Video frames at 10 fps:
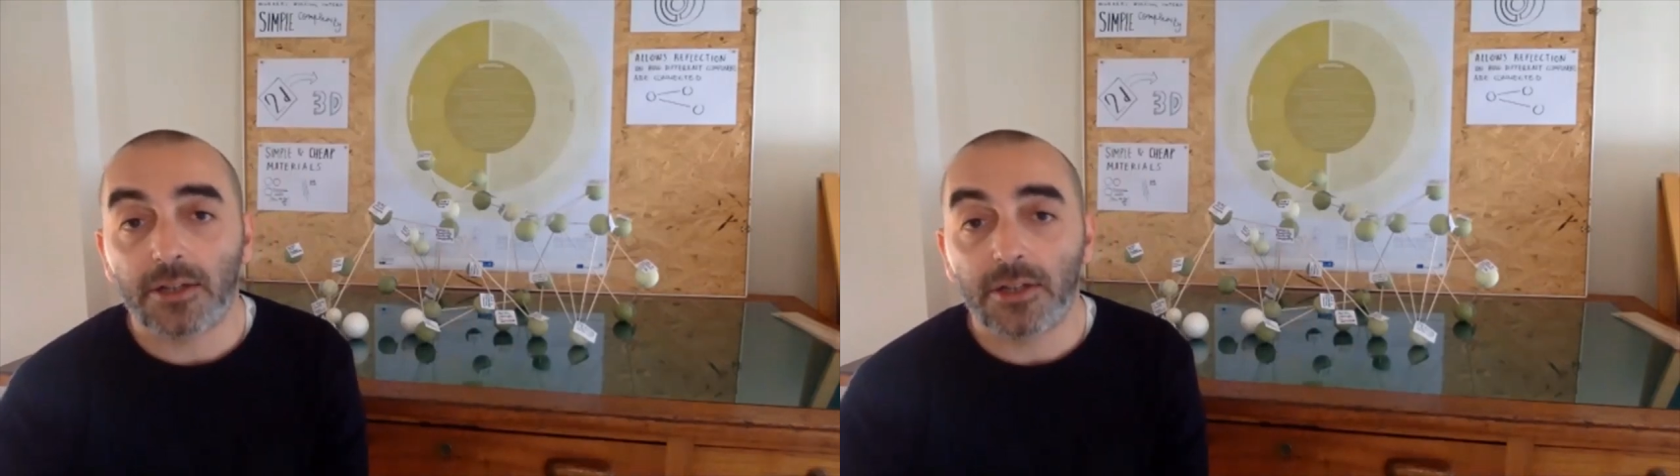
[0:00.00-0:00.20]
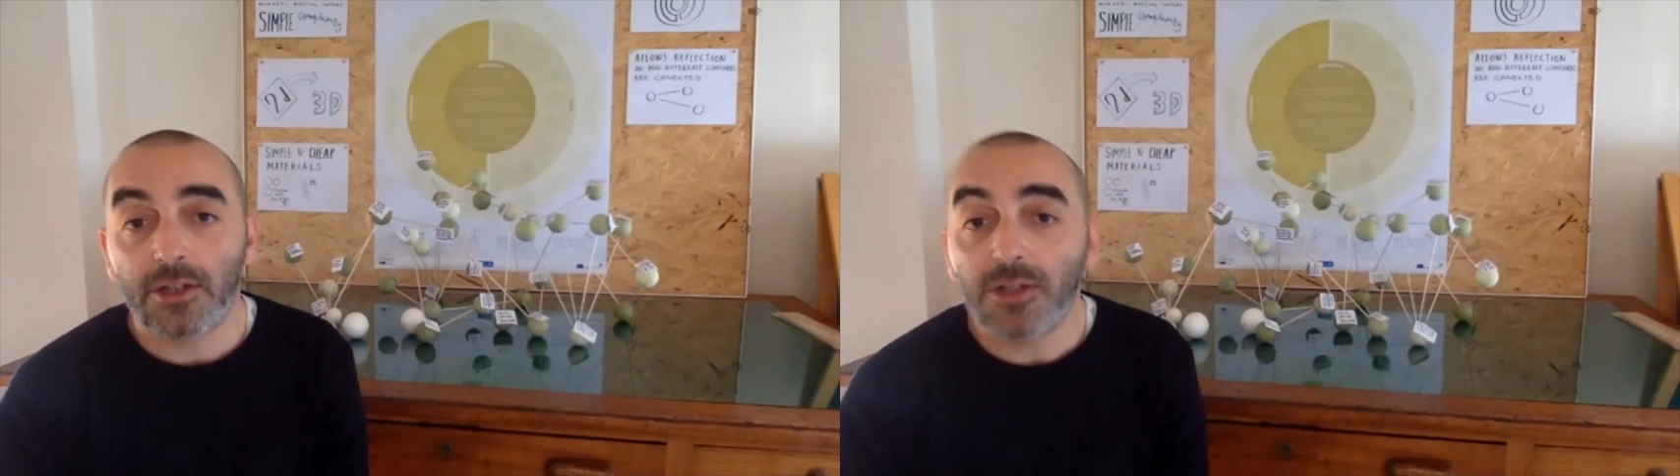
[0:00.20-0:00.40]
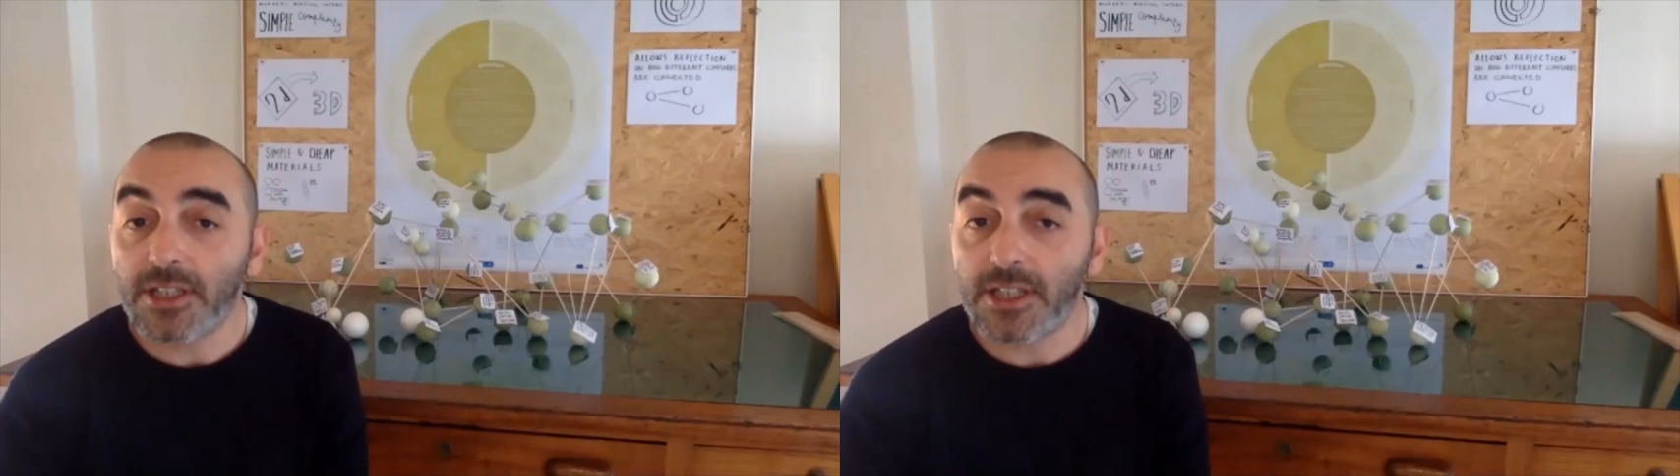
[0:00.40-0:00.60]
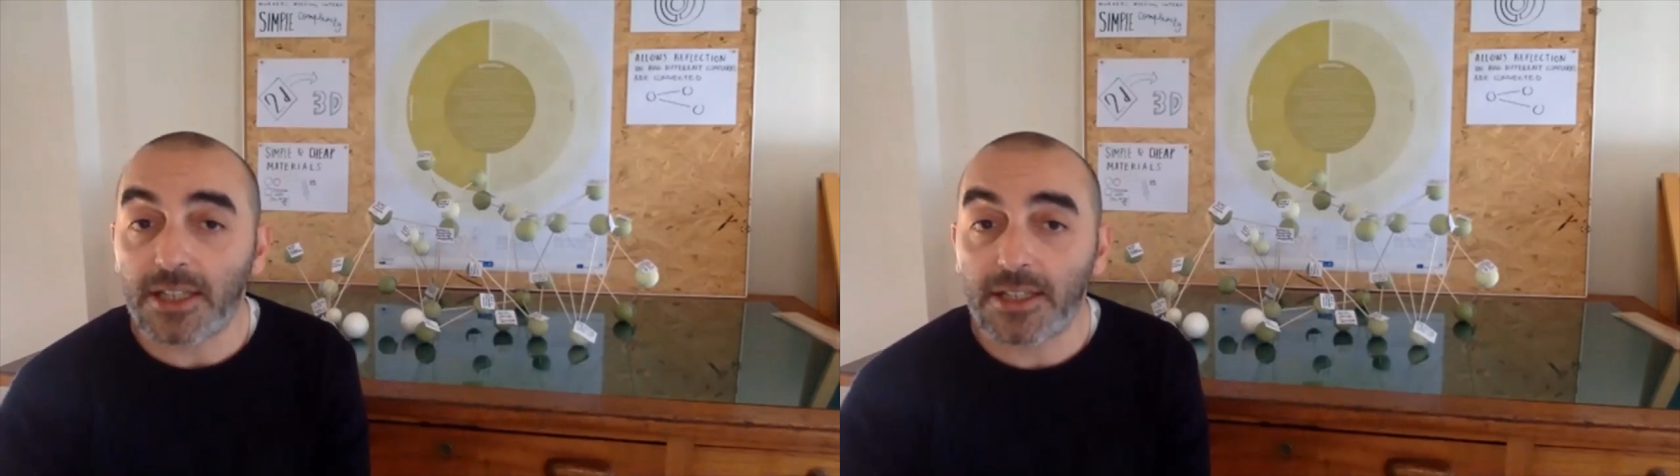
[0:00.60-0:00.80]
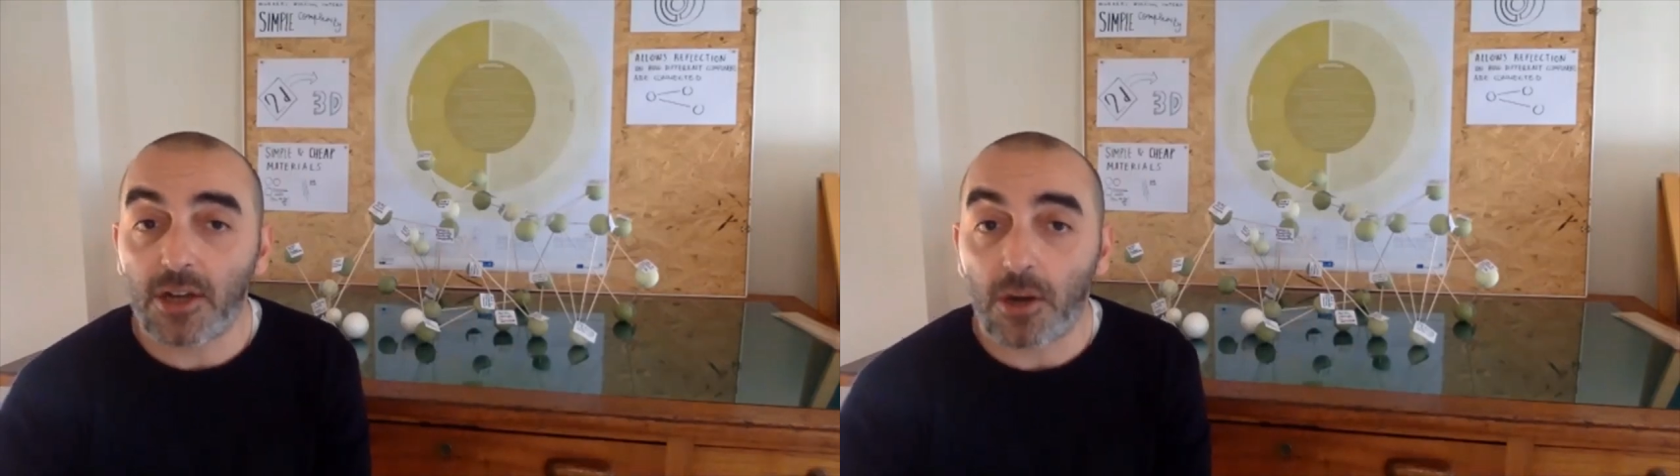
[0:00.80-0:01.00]

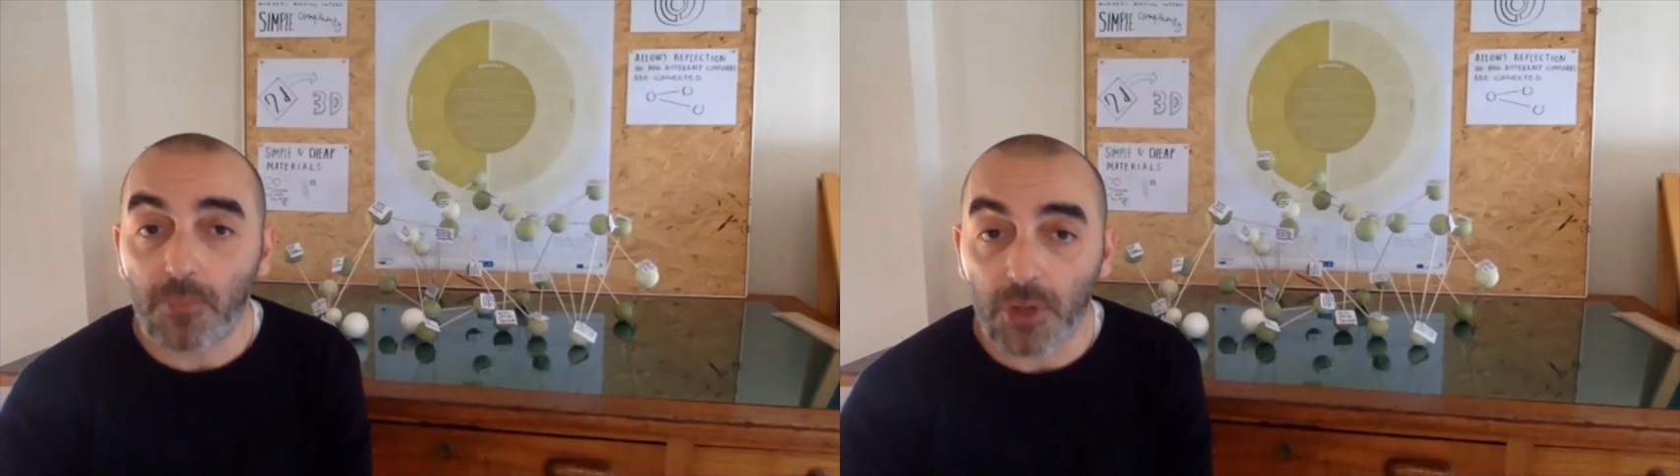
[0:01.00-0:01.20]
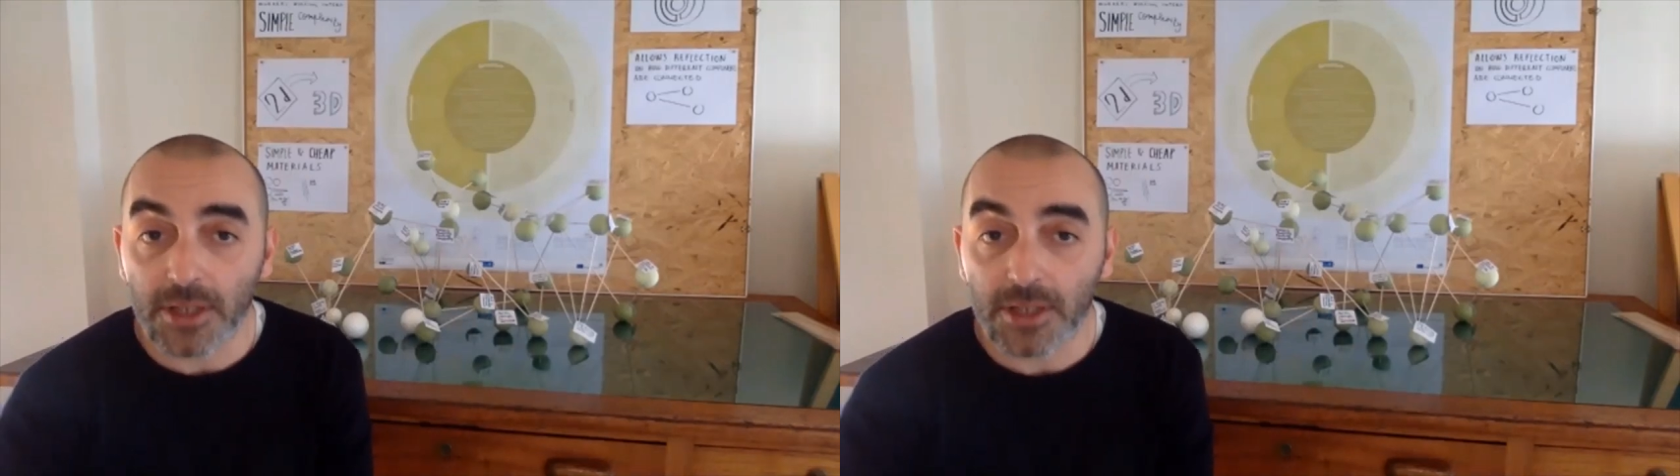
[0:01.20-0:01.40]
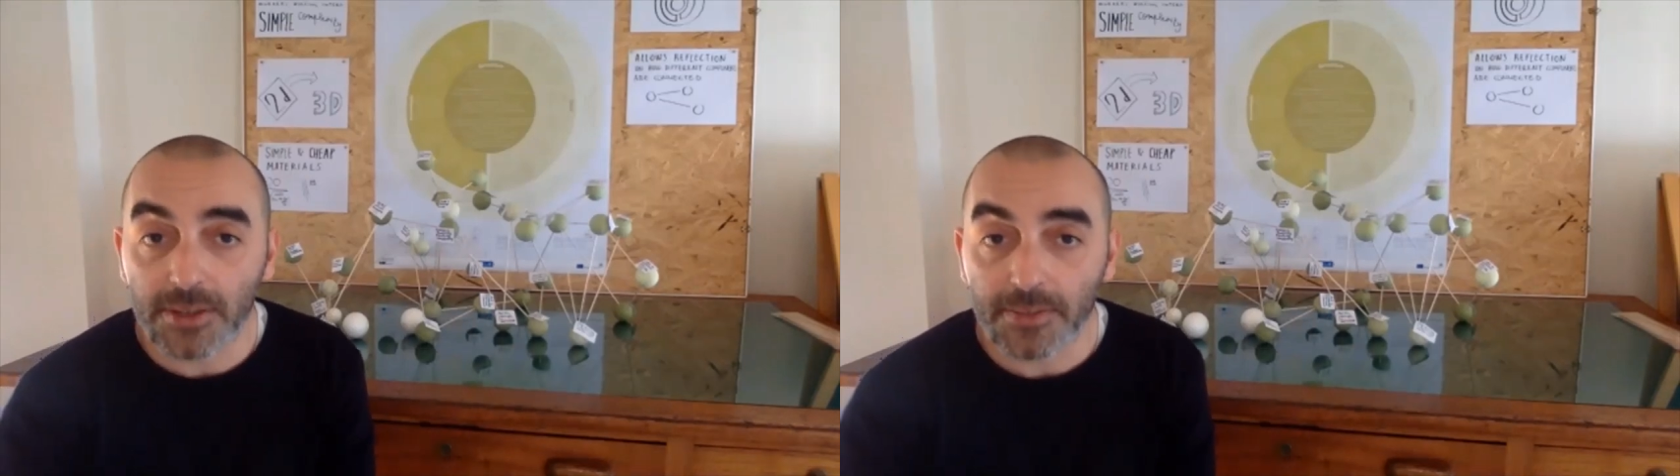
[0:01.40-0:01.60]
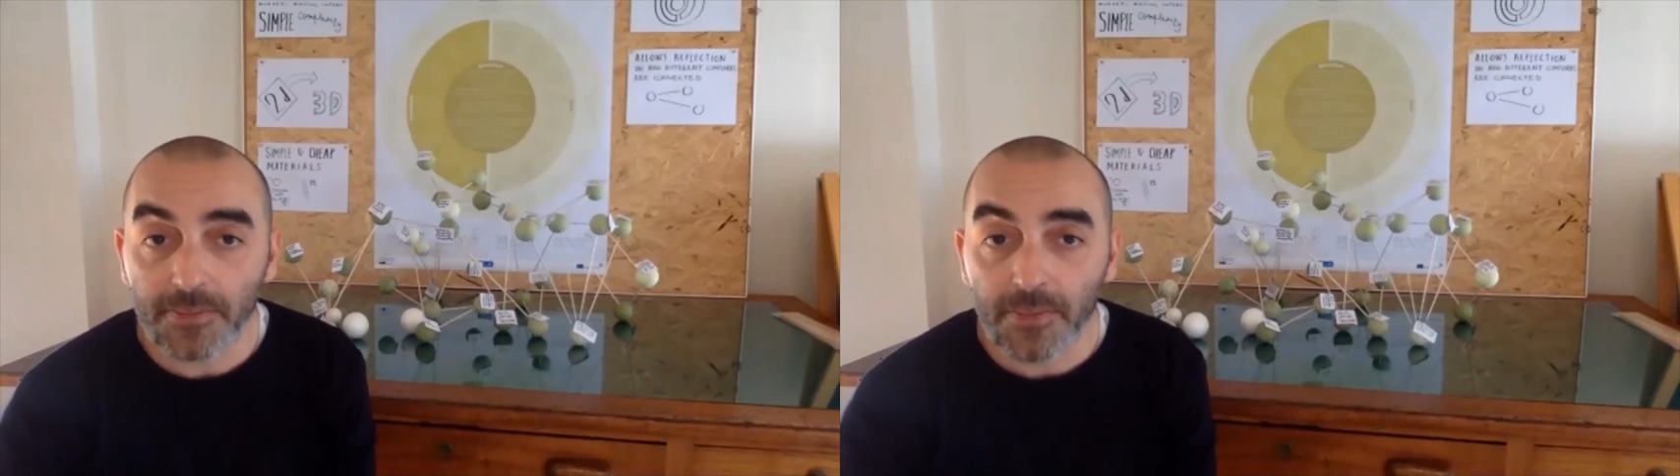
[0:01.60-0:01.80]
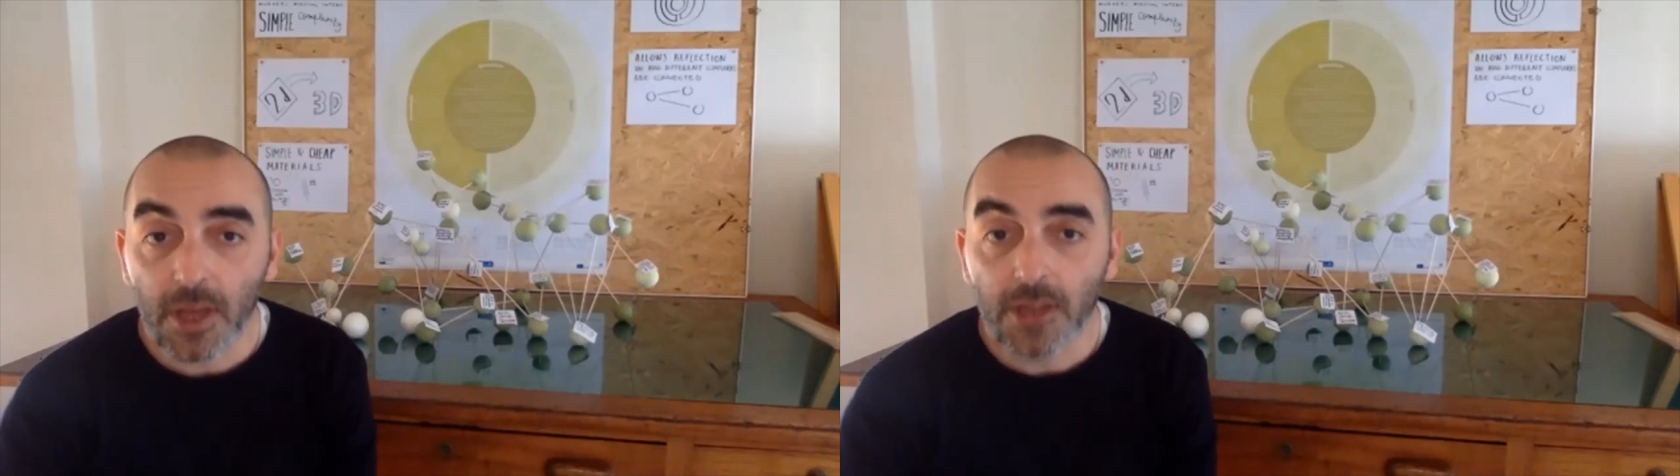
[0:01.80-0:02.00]
36 components,
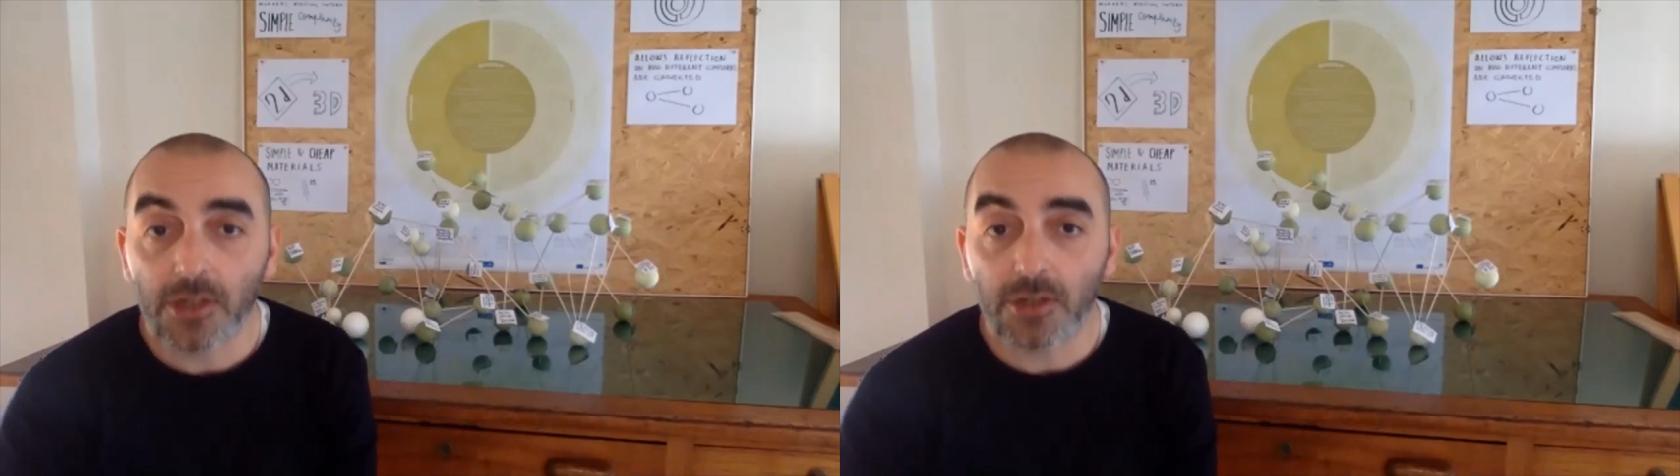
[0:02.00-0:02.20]
so